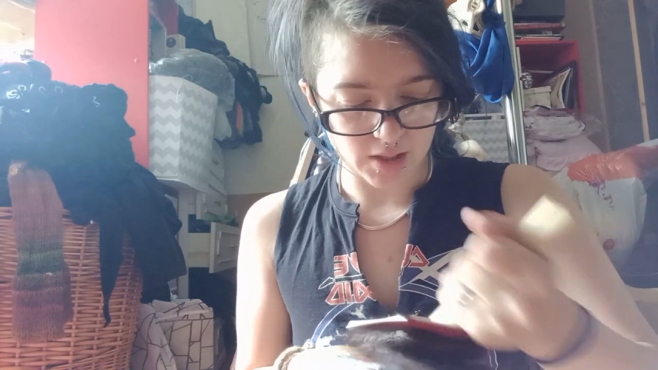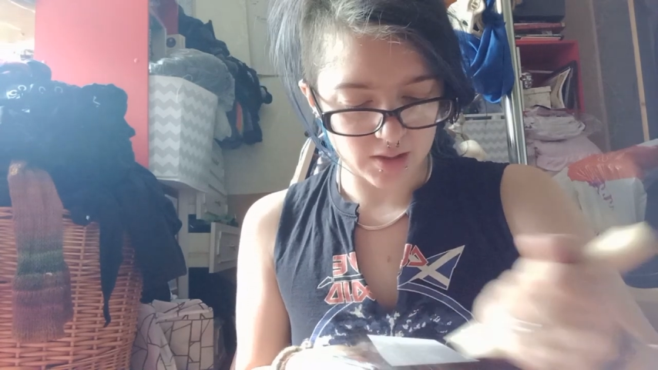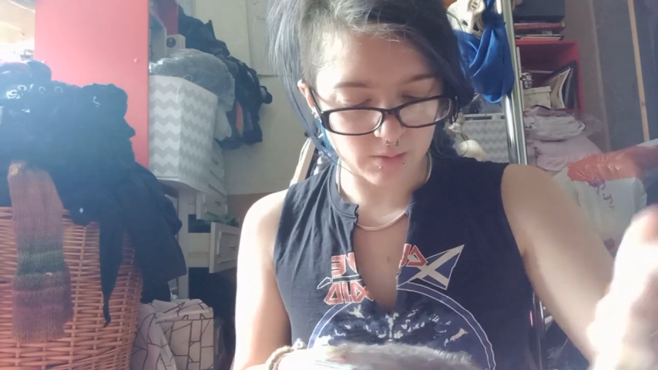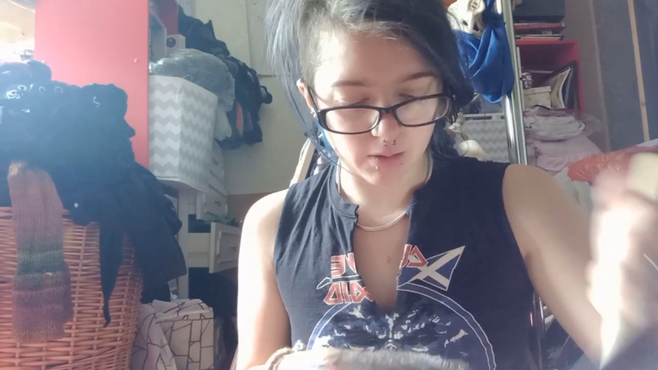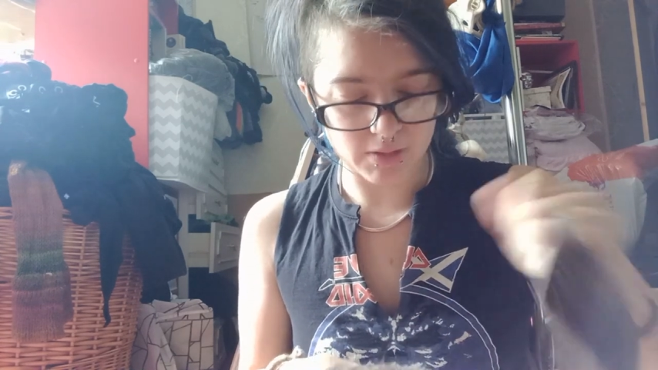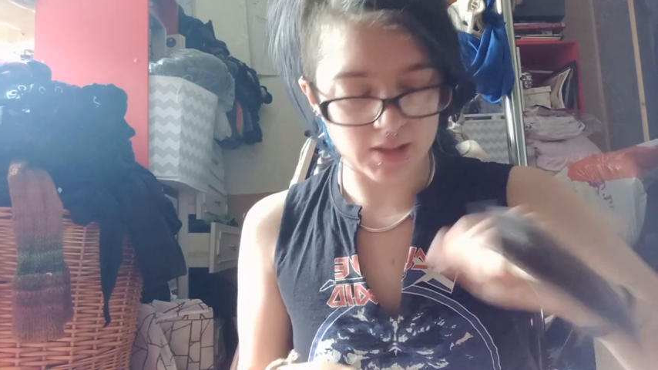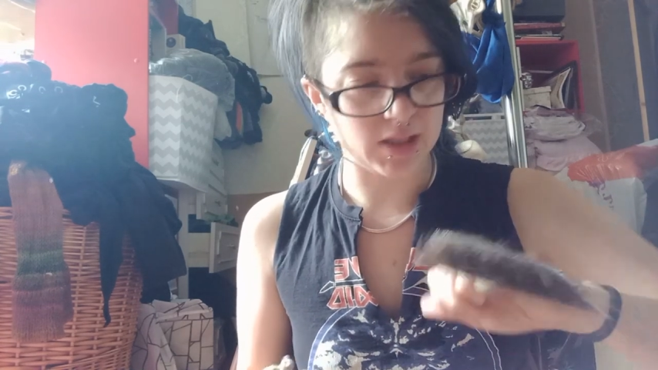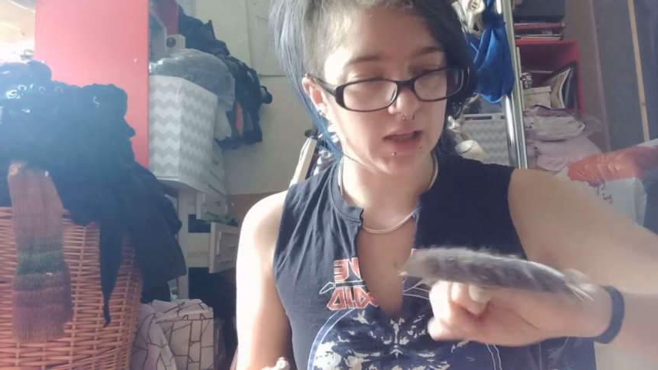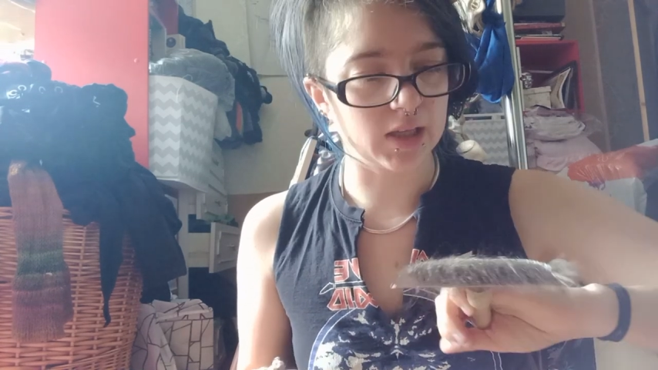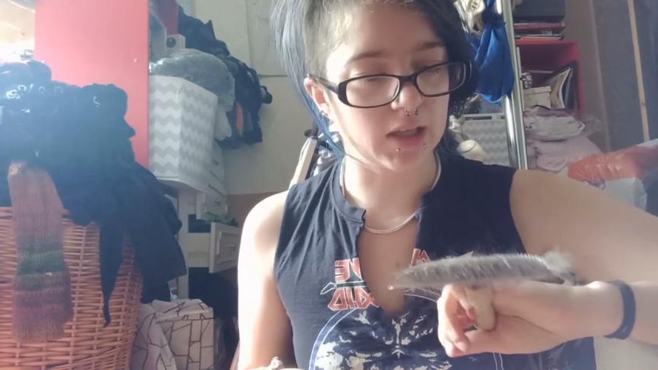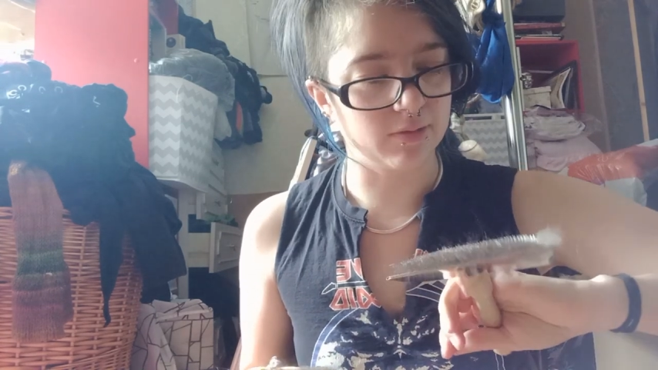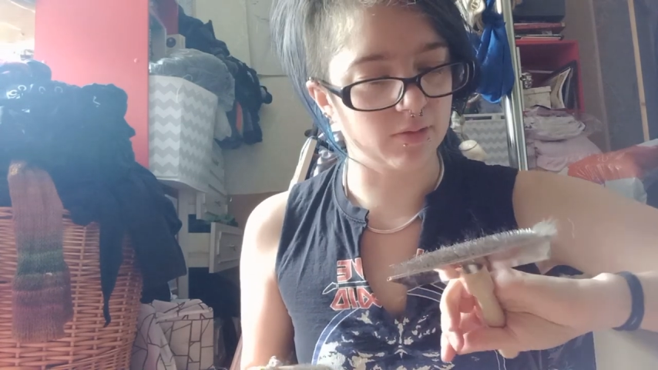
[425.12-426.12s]
So what we're
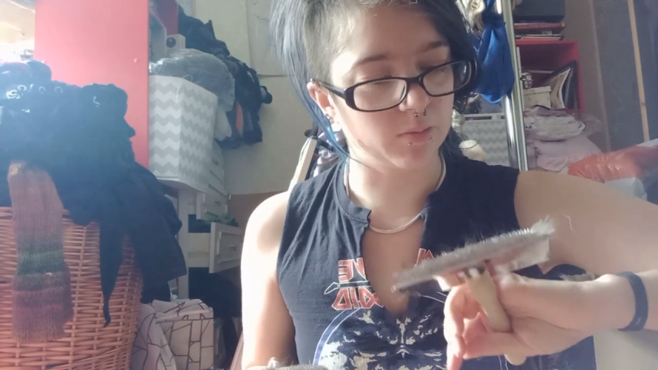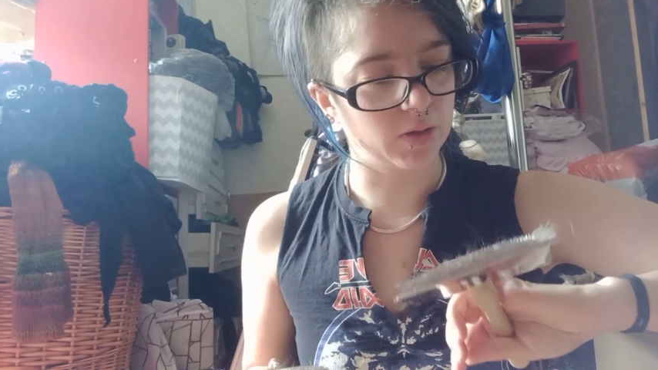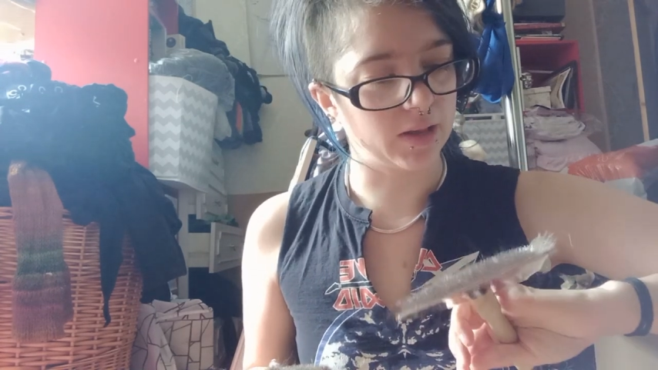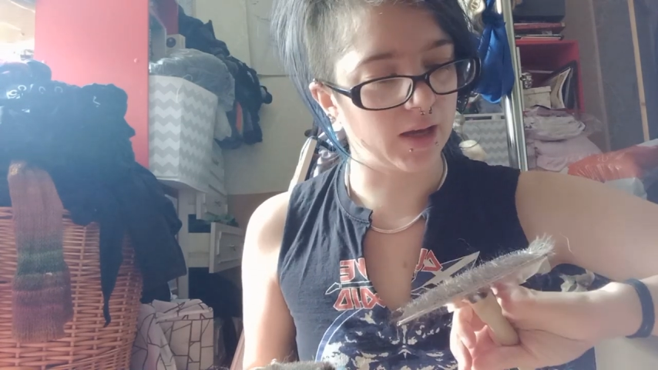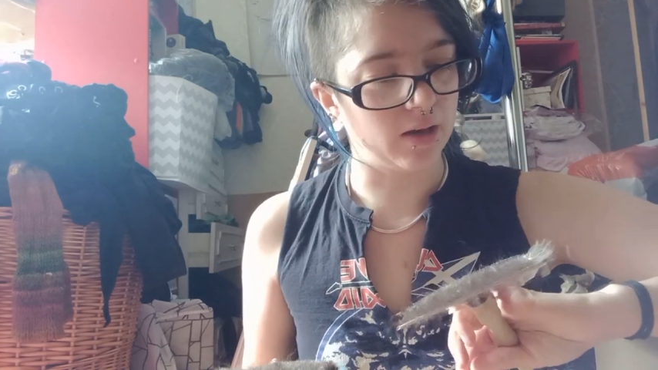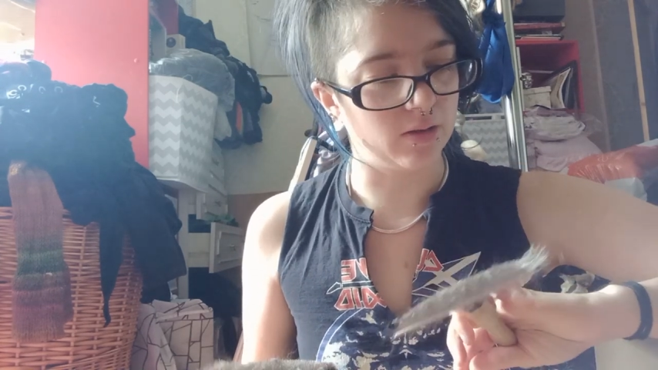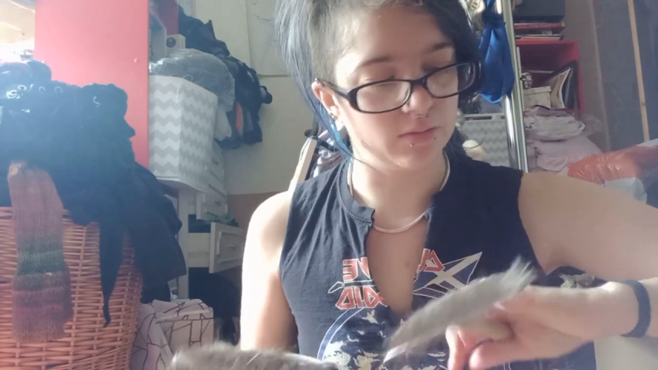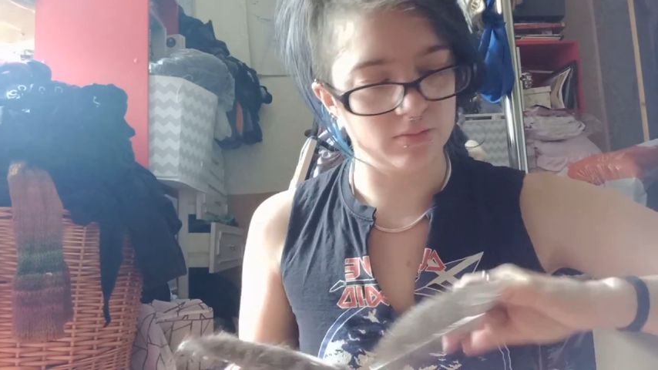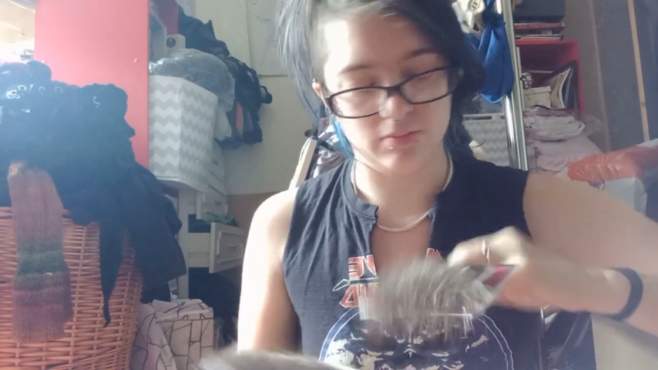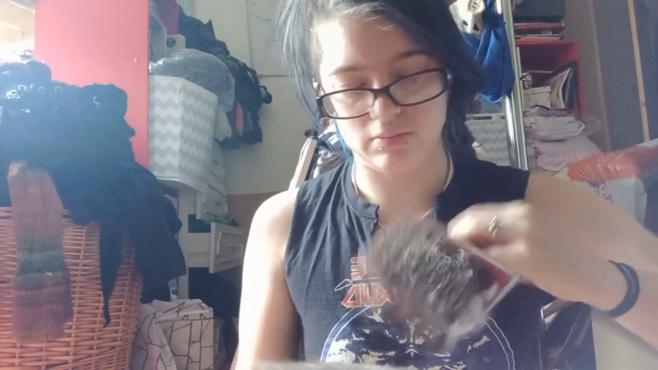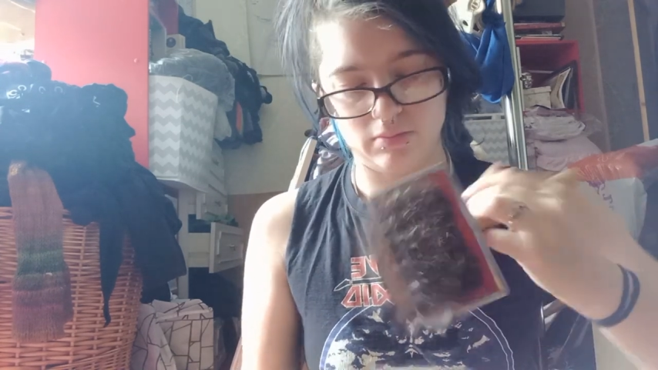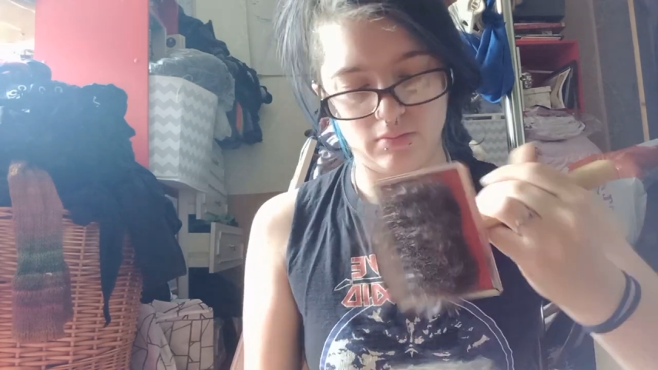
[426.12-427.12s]
seeing even without
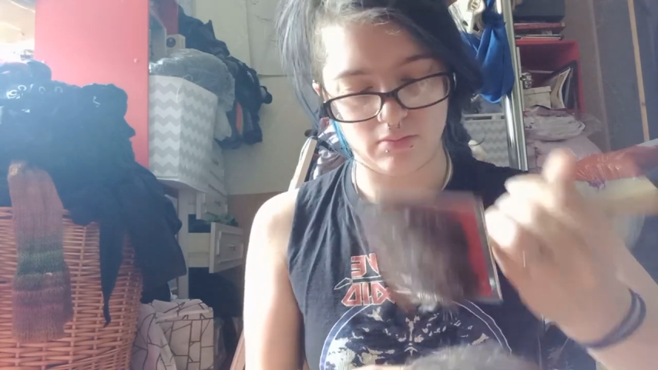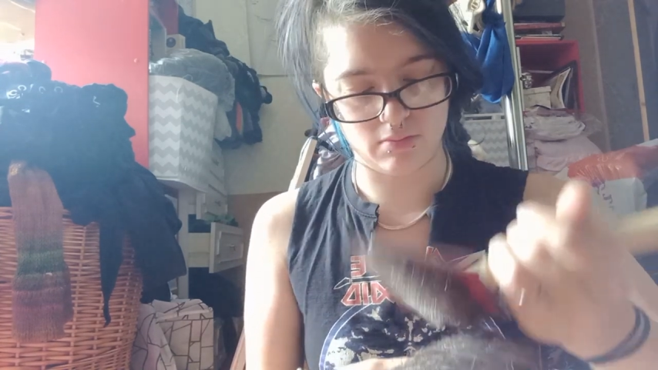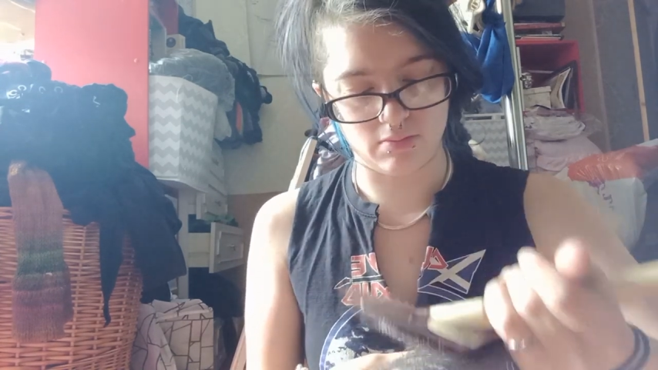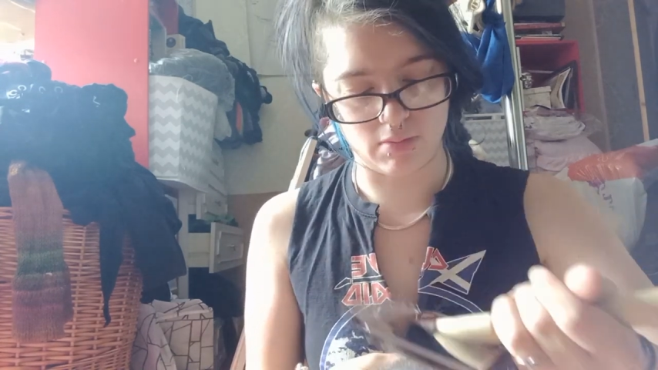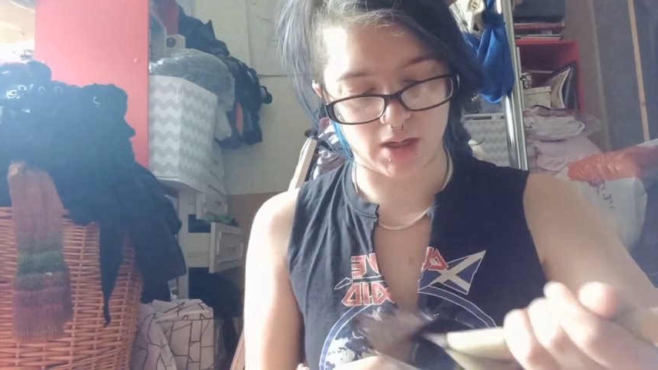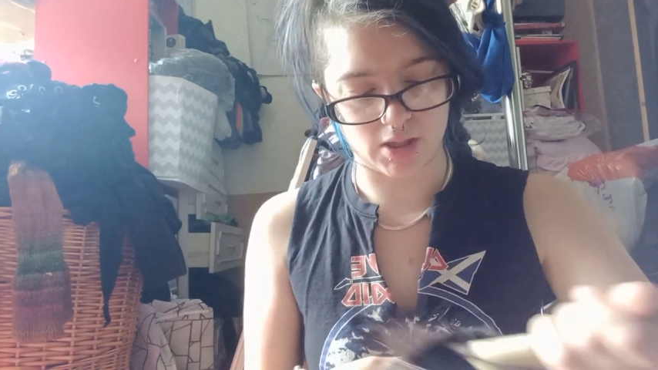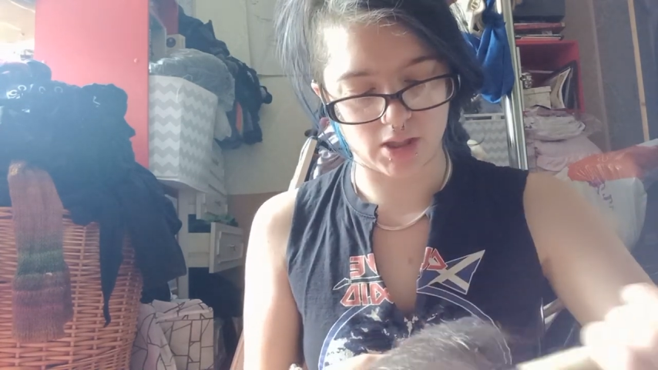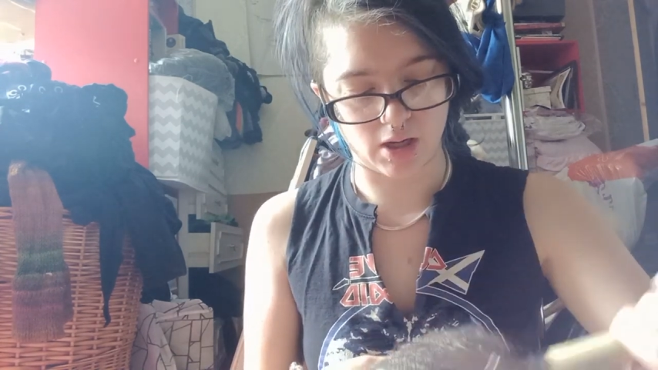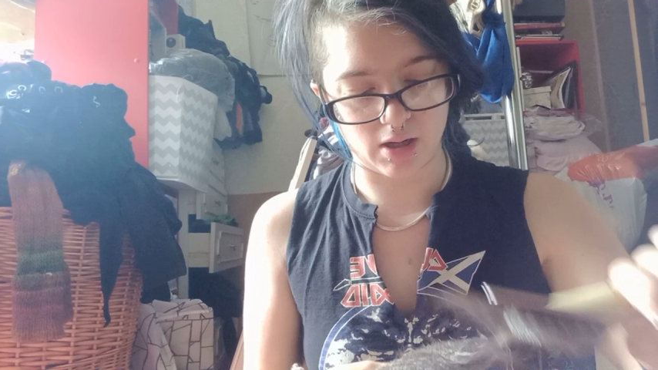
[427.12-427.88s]
much